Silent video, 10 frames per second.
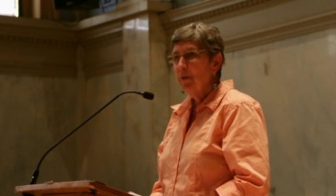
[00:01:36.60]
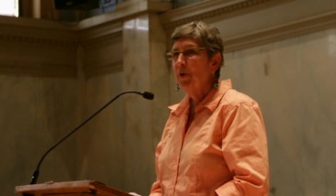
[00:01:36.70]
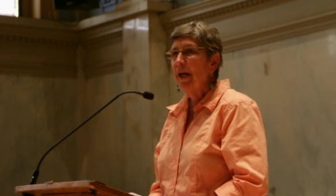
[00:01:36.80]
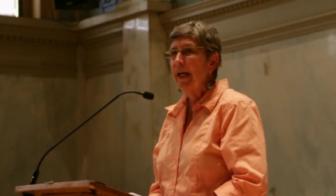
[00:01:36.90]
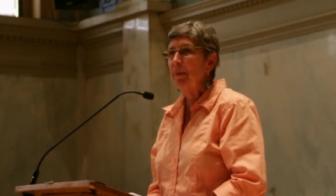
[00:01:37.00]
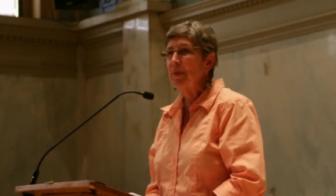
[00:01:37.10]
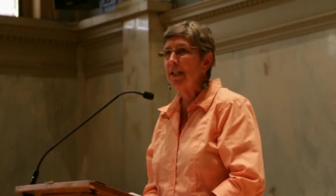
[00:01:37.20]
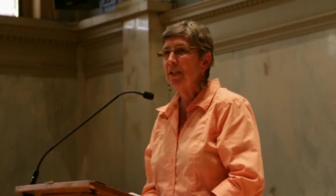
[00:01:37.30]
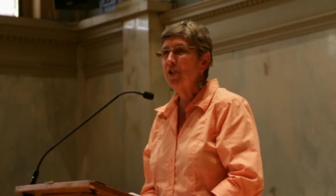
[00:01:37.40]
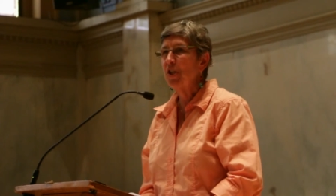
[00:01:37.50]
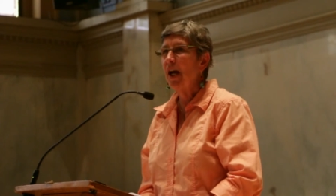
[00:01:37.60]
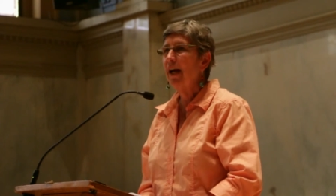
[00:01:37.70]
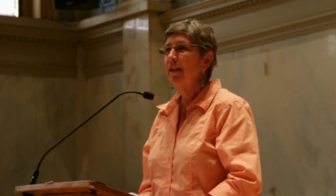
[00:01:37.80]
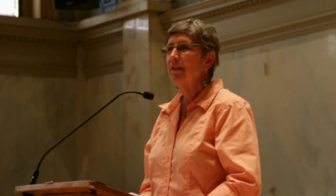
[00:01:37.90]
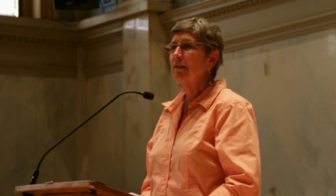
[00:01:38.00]
Perhaps as a
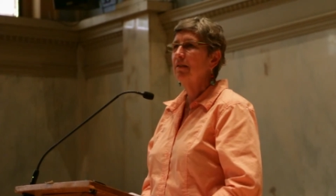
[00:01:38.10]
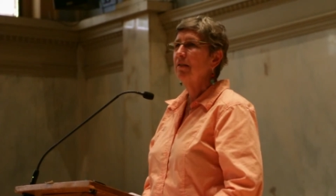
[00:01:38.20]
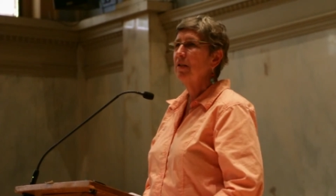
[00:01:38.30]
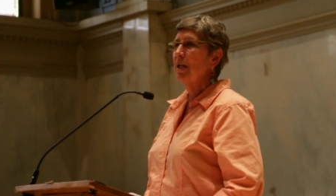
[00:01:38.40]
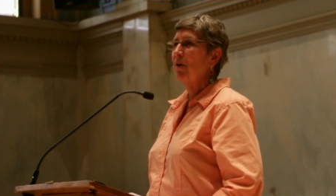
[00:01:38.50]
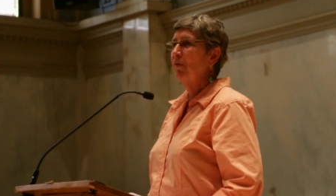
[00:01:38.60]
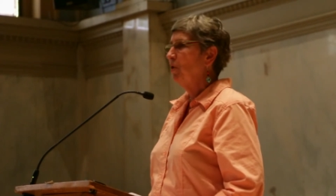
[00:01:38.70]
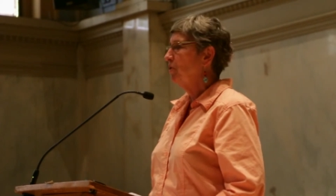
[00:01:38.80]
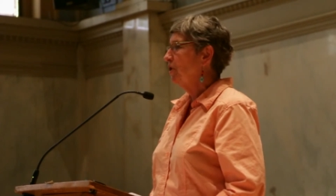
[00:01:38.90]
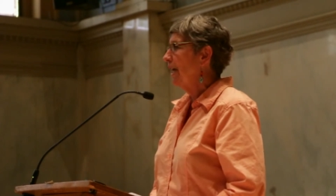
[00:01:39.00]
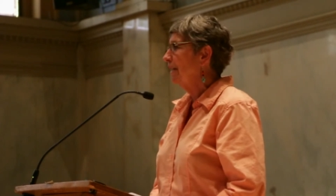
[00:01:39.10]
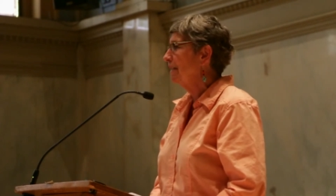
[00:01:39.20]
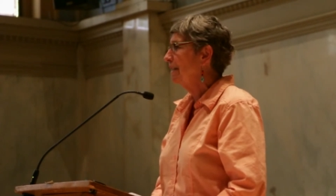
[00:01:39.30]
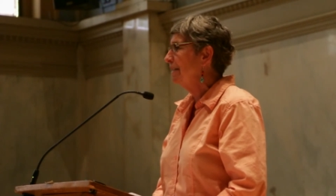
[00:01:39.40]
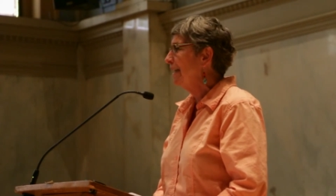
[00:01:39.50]
child, some of you
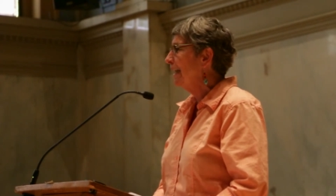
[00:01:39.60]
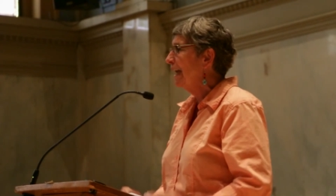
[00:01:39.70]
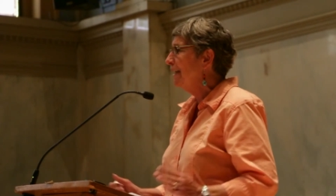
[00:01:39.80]
chanted the ditty.